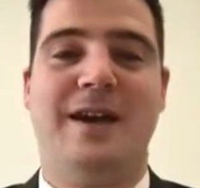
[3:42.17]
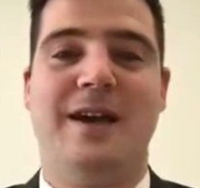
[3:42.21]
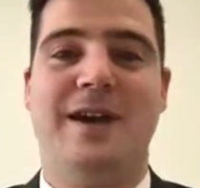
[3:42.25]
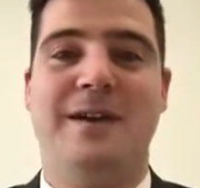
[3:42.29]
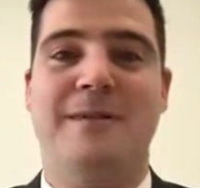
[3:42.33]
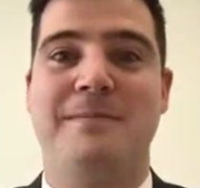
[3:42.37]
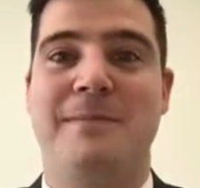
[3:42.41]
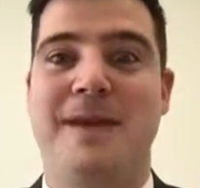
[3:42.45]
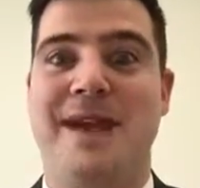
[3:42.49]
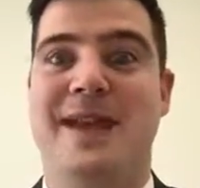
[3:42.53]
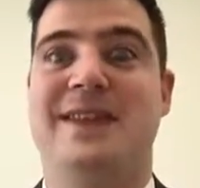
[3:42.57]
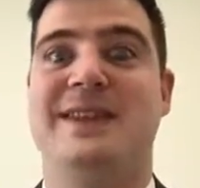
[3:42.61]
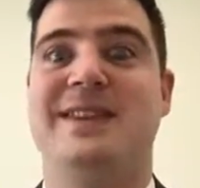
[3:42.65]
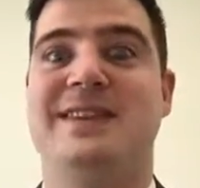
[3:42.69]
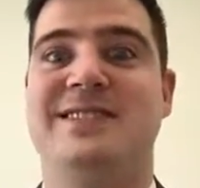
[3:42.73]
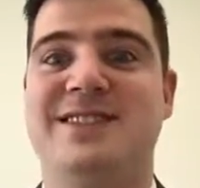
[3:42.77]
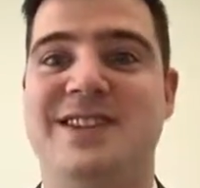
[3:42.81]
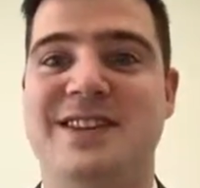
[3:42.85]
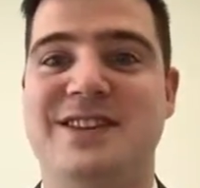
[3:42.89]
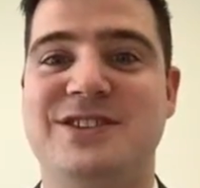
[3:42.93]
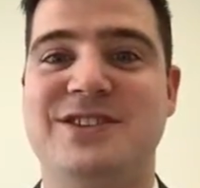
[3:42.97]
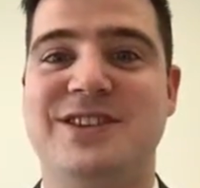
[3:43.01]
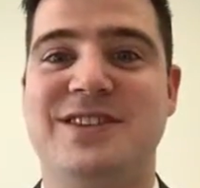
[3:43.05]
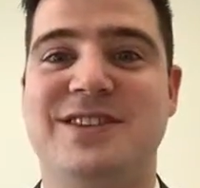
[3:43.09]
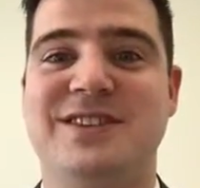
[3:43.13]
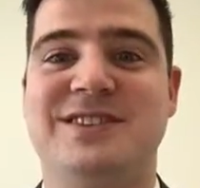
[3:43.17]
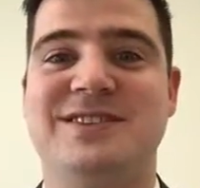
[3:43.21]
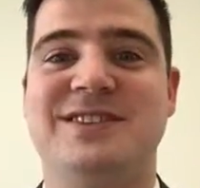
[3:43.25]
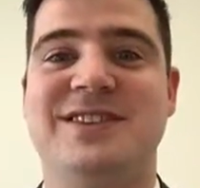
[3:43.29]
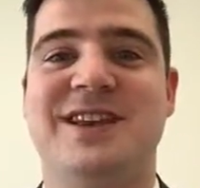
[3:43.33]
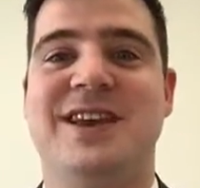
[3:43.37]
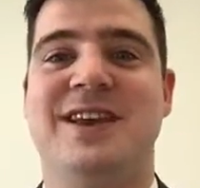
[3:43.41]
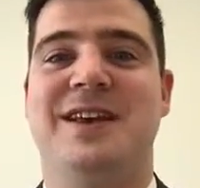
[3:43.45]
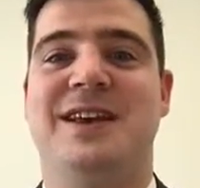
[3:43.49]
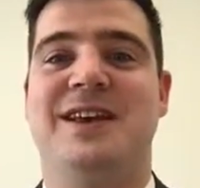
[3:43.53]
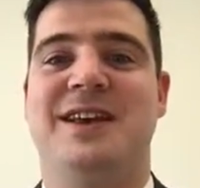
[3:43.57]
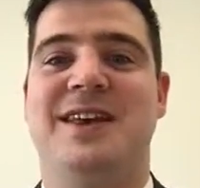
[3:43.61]
uh, make decisions,
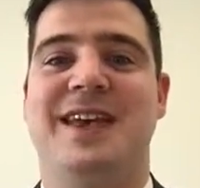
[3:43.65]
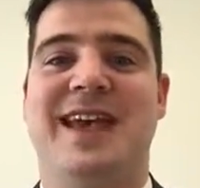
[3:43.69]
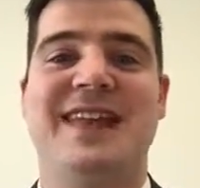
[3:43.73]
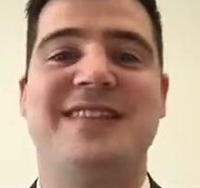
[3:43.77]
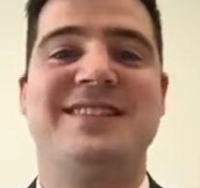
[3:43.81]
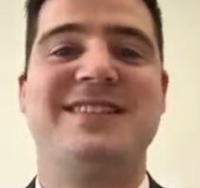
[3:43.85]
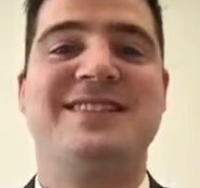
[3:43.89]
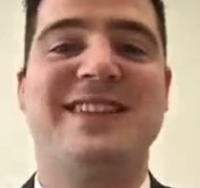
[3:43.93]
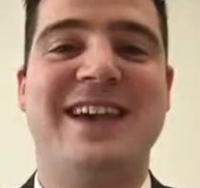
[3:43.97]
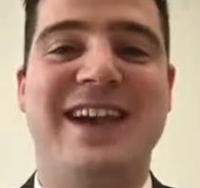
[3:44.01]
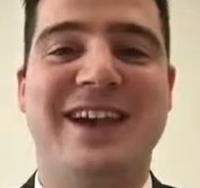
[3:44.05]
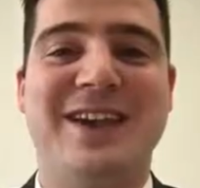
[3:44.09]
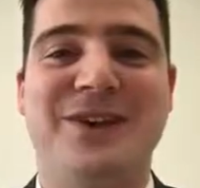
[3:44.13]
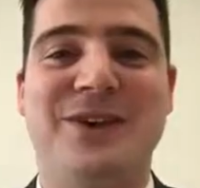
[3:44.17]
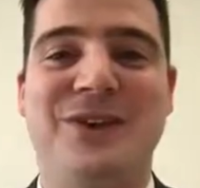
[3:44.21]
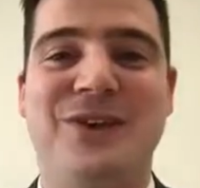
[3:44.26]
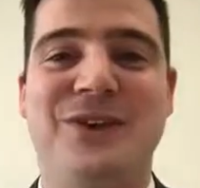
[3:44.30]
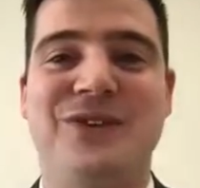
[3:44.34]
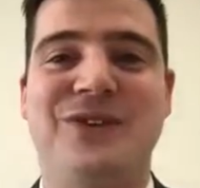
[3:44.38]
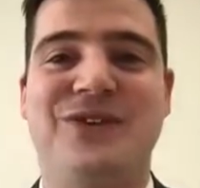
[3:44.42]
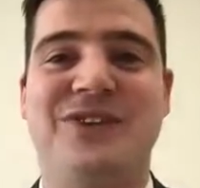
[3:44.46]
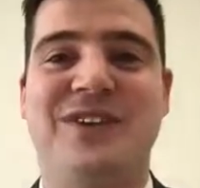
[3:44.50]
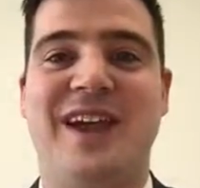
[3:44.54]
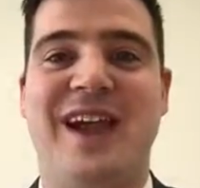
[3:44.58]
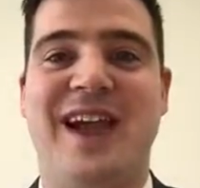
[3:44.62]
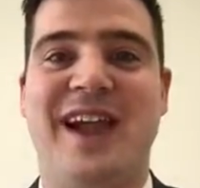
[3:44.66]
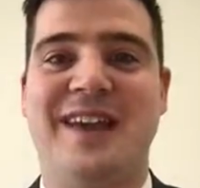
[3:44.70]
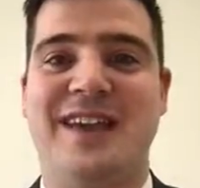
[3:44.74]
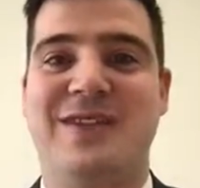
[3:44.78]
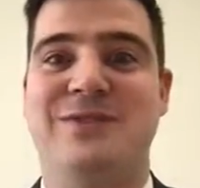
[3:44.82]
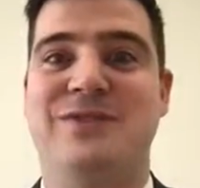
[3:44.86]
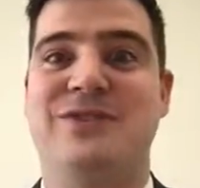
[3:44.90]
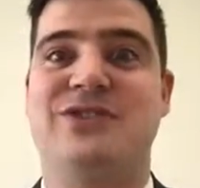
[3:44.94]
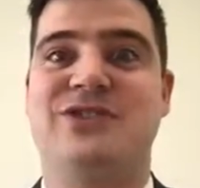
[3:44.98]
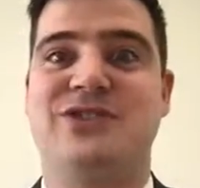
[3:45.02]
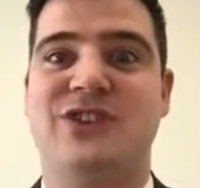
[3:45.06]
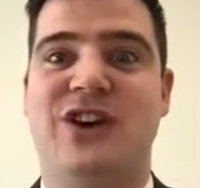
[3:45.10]
get sales, and
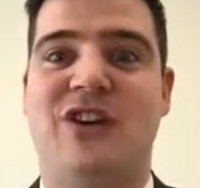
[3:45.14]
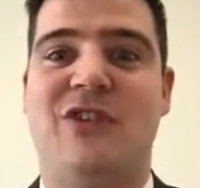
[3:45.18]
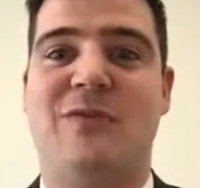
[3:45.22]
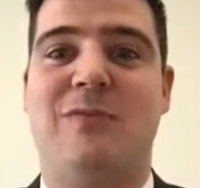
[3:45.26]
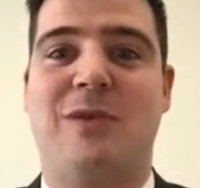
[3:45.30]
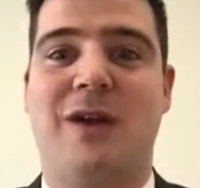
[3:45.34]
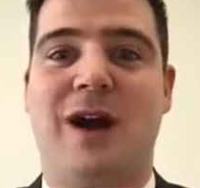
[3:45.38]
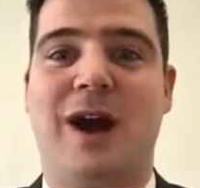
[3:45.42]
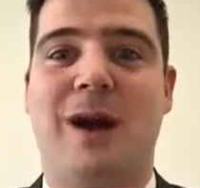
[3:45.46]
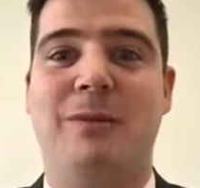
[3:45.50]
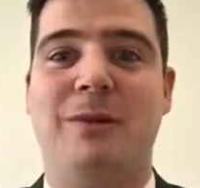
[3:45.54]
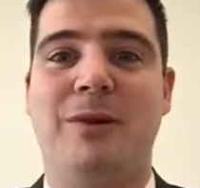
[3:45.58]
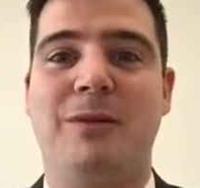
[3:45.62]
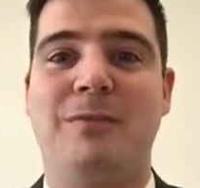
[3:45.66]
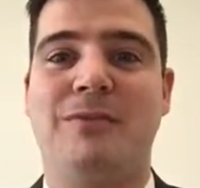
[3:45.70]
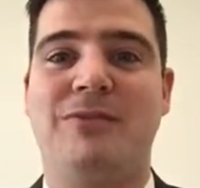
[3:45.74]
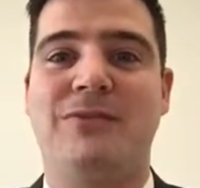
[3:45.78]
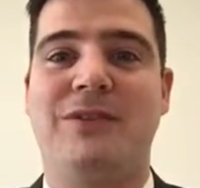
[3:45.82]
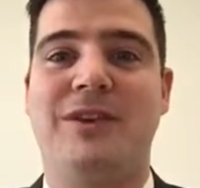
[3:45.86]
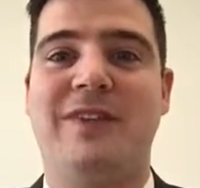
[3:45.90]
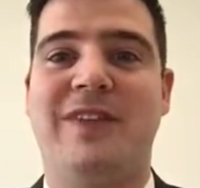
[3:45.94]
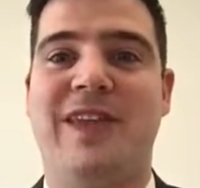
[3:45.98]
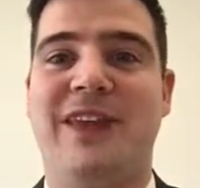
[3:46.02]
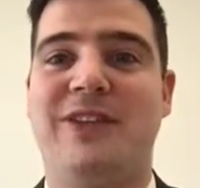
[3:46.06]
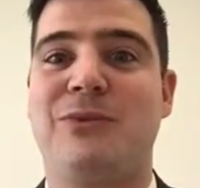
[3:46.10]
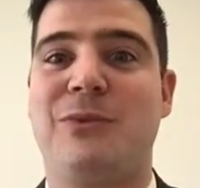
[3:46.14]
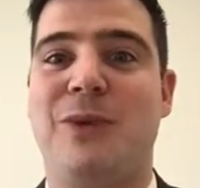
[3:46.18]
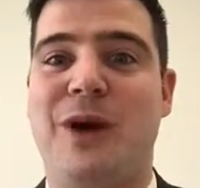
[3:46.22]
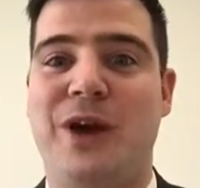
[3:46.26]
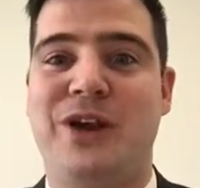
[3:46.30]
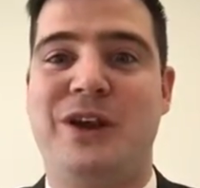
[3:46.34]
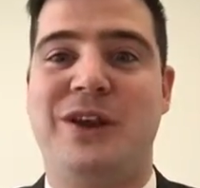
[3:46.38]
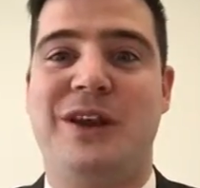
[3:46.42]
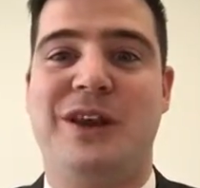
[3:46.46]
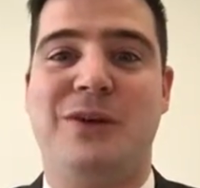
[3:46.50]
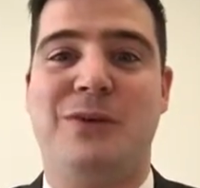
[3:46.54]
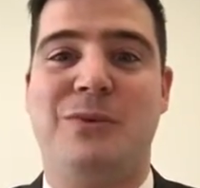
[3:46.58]
even solve problems. And that's why
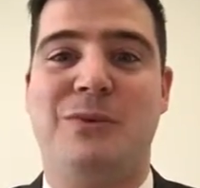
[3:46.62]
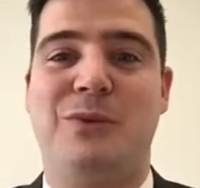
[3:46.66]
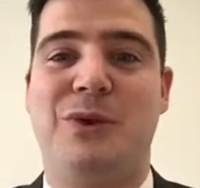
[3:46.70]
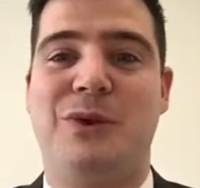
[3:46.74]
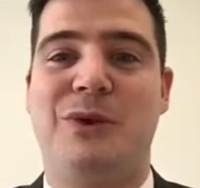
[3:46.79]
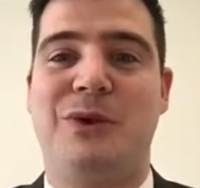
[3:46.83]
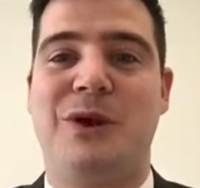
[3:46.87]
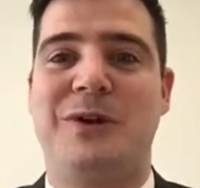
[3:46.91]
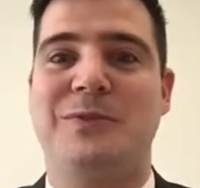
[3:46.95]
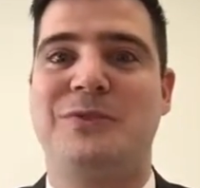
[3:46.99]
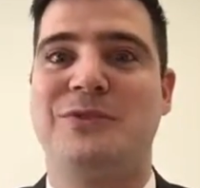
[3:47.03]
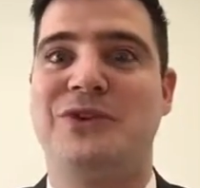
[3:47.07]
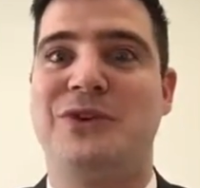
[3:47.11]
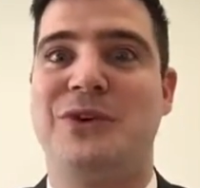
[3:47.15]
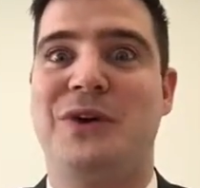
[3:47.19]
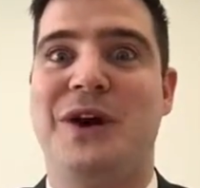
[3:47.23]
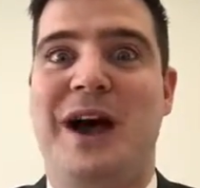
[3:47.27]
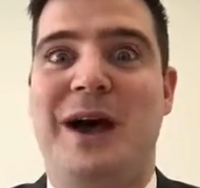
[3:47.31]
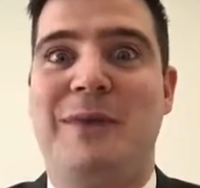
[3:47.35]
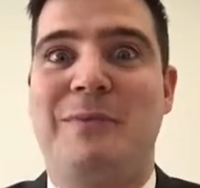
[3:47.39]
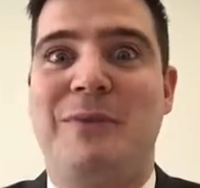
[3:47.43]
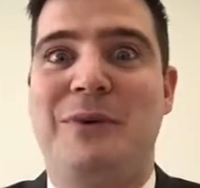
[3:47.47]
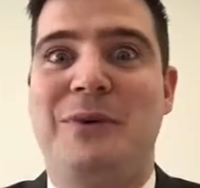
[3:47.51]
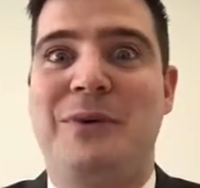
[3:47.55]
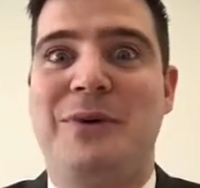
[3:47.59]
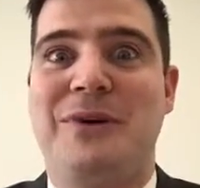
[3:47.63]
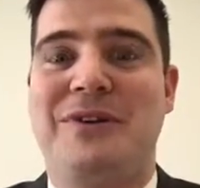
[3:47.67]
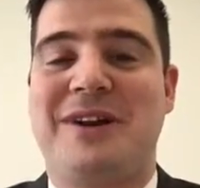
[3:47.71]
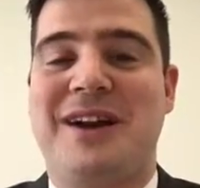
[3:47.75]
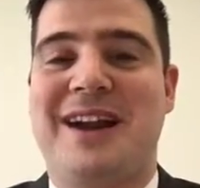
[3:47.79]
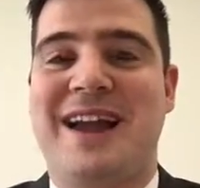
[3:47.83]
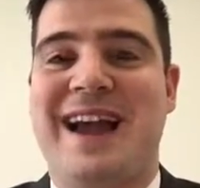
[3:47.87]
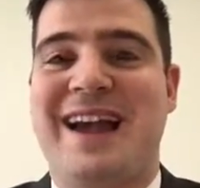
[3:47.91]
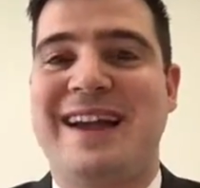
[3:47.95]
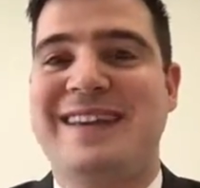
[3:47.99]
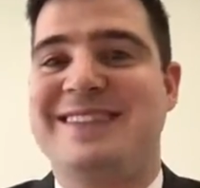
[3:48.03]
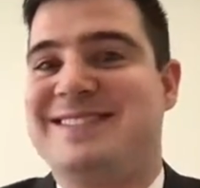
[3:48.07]
you need a wooer. So I'm a
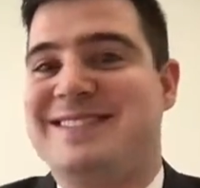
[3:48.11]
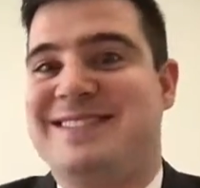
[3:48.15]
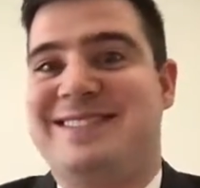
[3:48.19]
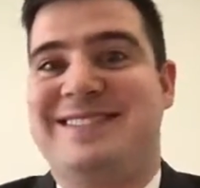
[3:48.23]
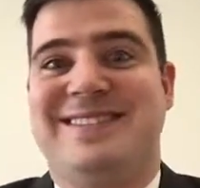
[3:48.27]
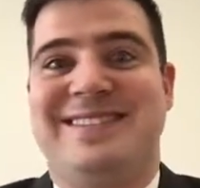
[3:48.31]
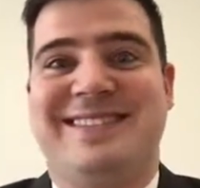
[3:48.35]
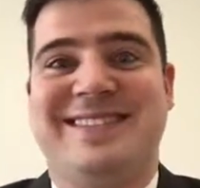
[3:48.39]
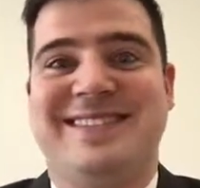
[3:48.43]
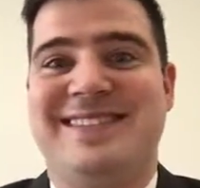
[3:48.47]
wooer, guys.